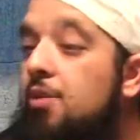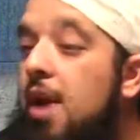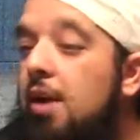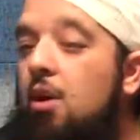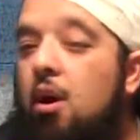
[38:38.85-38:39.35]

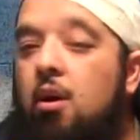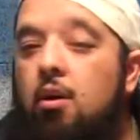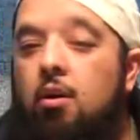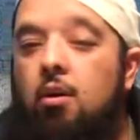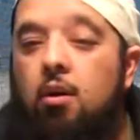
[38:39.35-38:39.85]
That
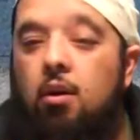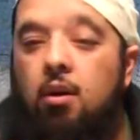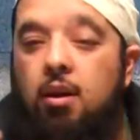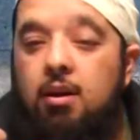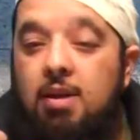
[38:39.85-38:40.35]
are
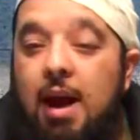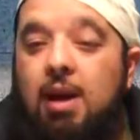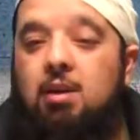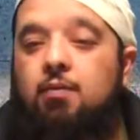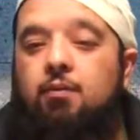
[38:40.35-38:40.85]

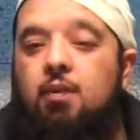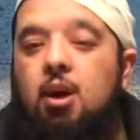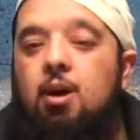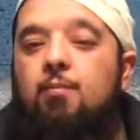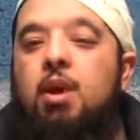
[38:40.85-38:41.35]

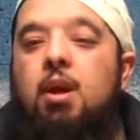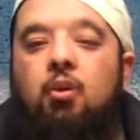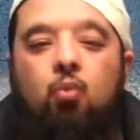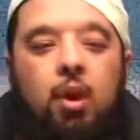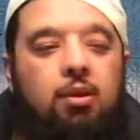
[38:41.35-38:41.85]
negative.
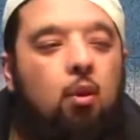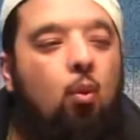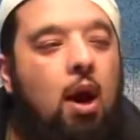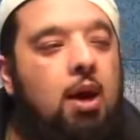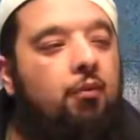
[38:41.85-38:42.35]
Because when the
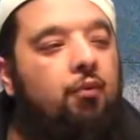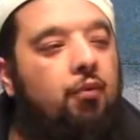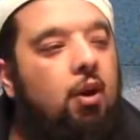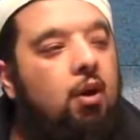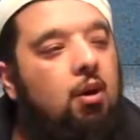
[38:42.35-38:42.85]
wife